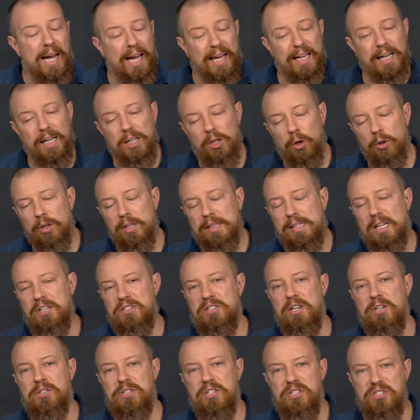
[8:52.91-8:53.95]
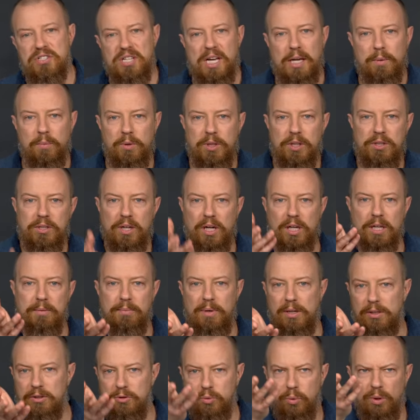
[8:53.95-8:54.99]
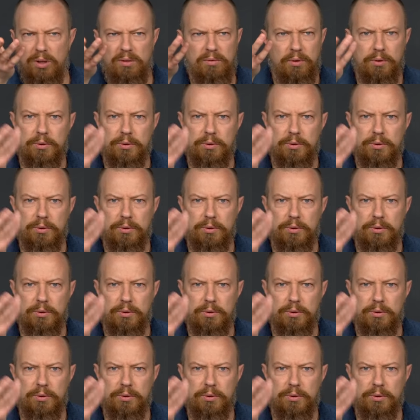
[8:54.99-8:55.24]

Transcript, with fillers: And I know that that sounds insane when you're talking about a twelve hundred